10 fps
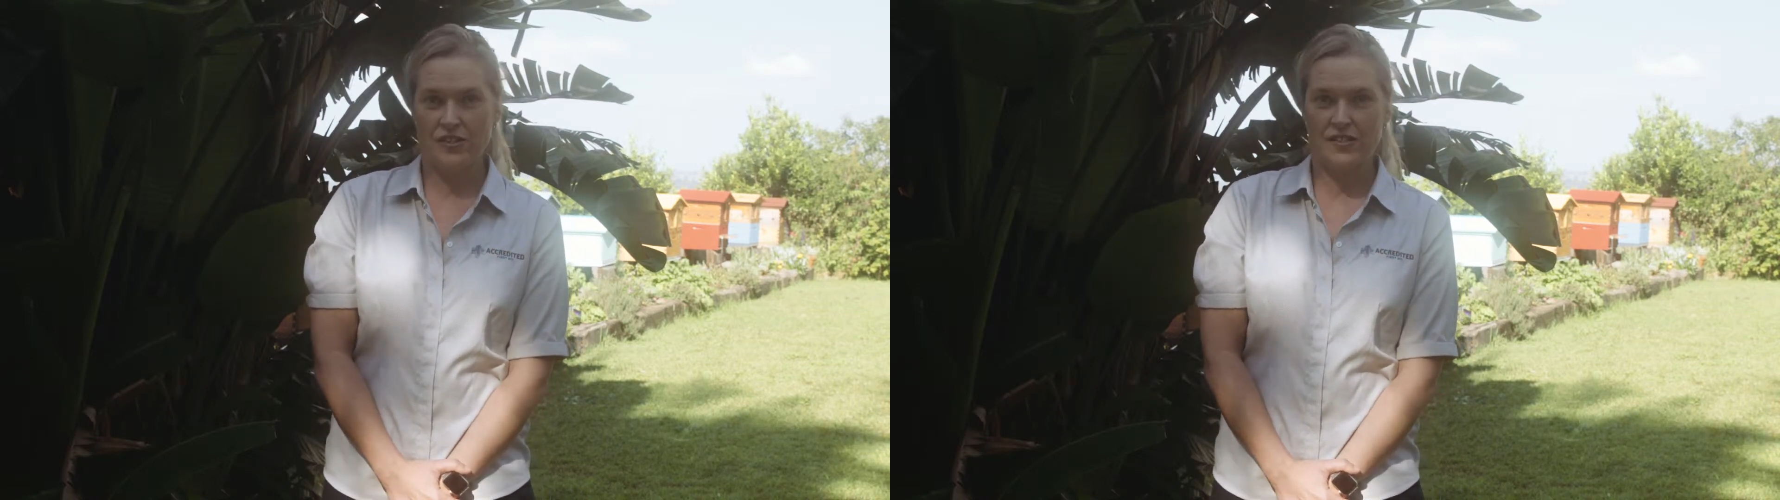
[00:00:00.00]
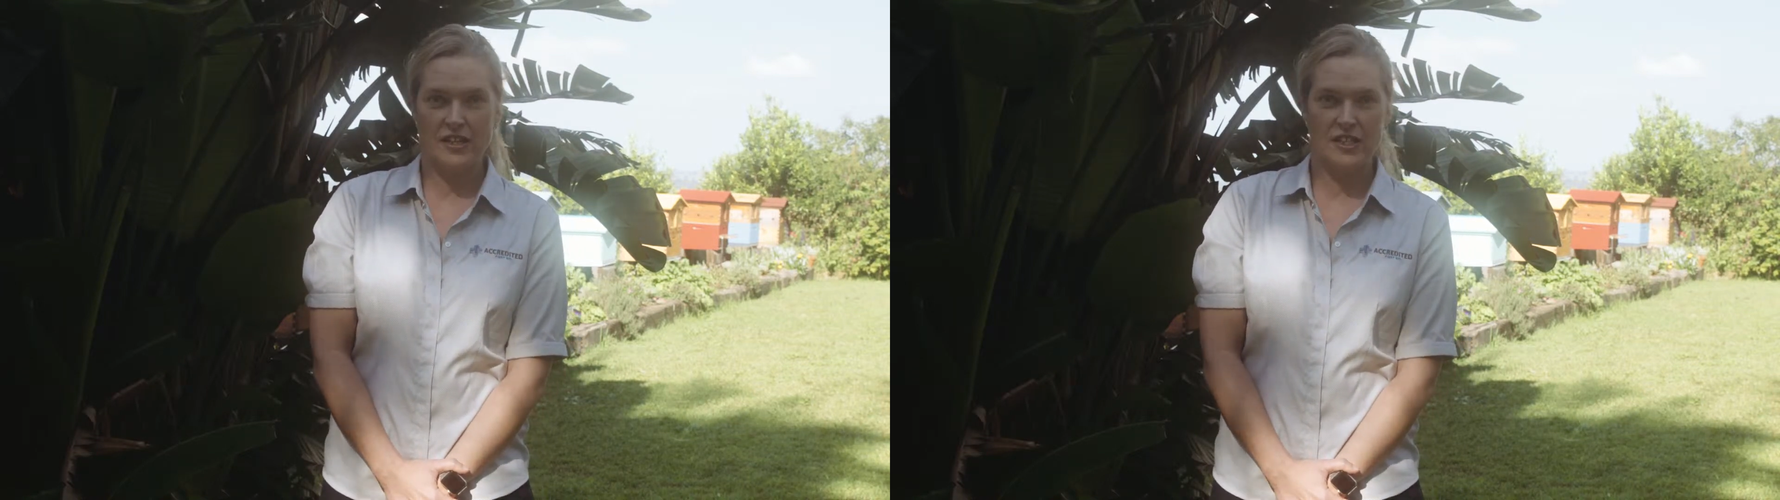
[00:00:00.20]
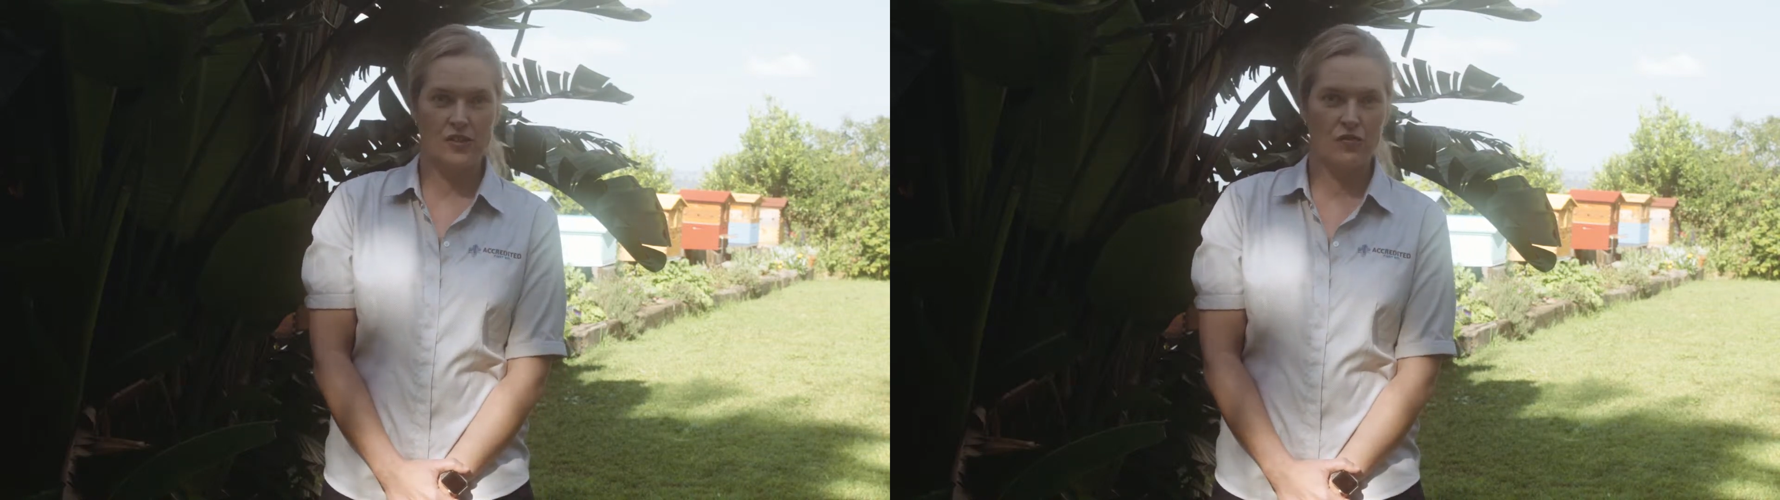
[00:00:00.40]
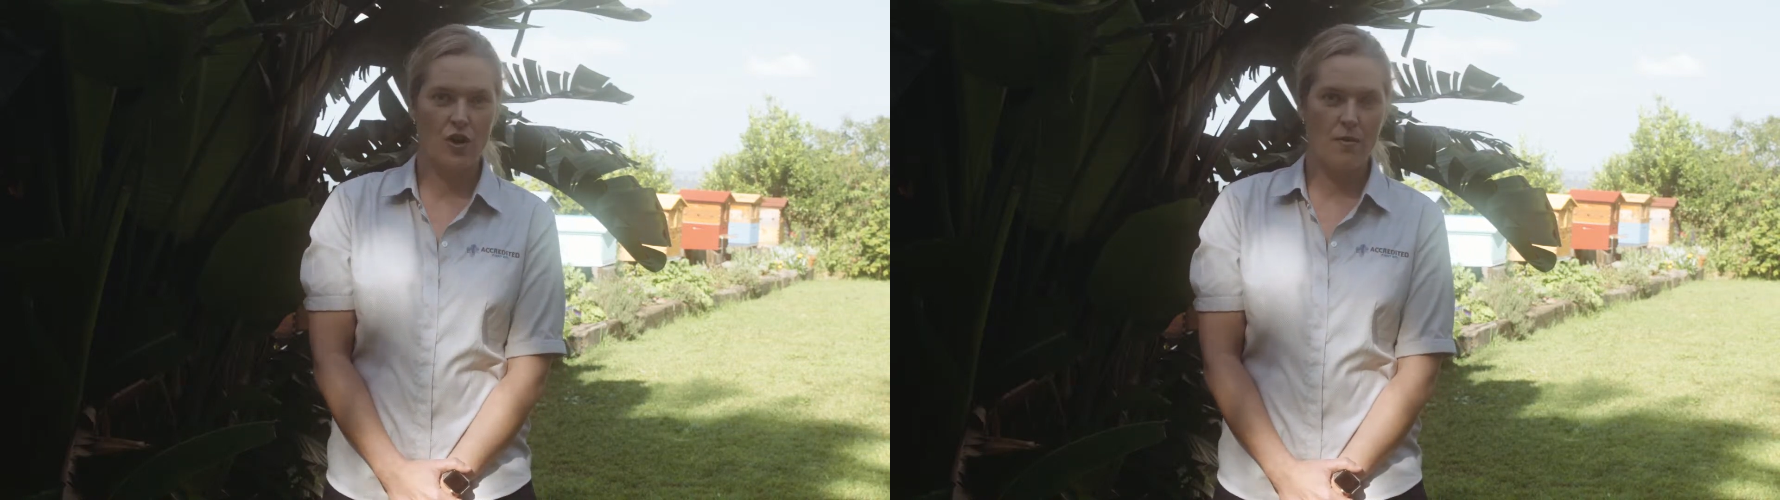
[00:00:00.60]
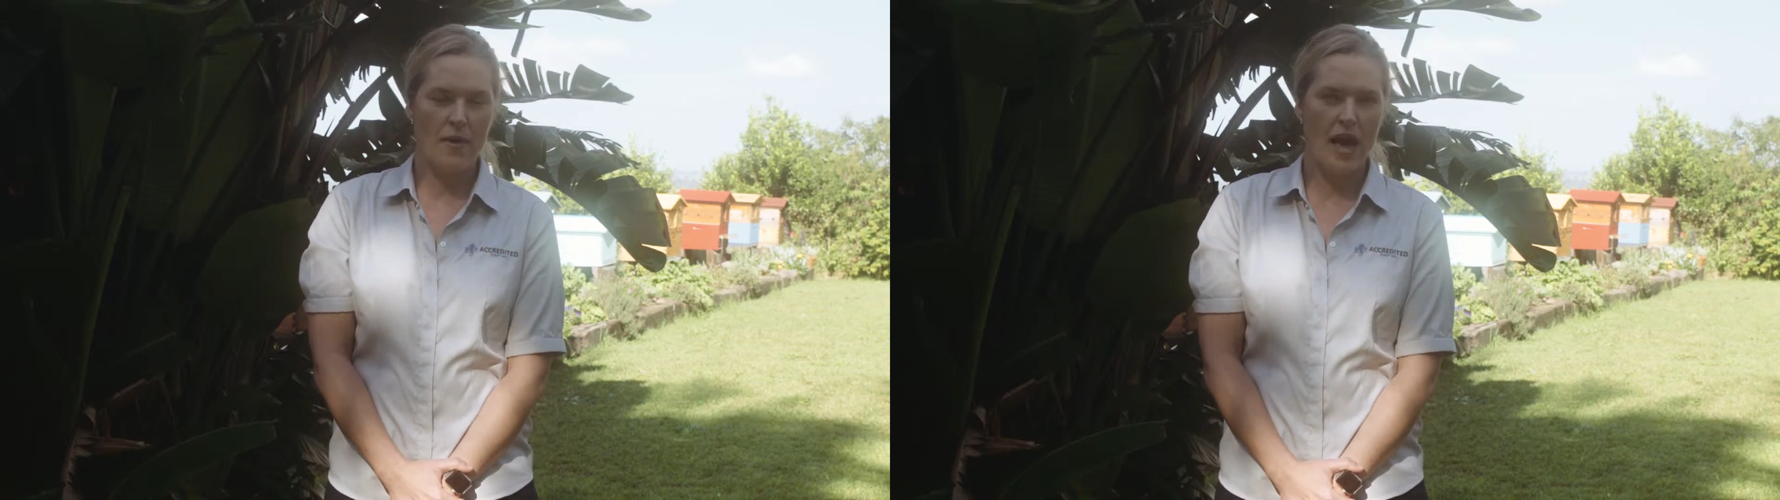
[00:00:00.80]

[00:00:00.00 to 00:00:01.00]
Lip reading: such as from